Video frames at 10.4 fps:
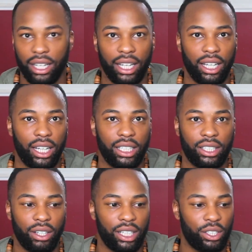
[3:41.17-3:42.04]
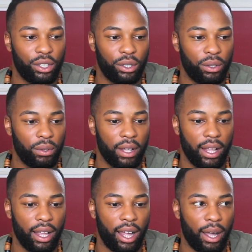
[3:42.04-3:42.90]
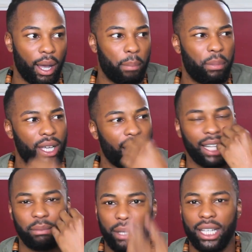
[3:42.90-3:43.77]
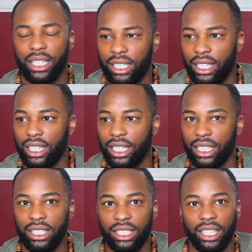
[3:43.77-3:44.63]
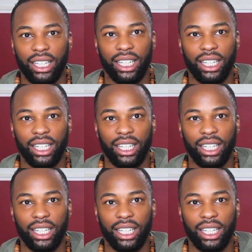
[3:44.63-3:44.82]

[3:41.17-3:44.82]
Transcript: I had piercings.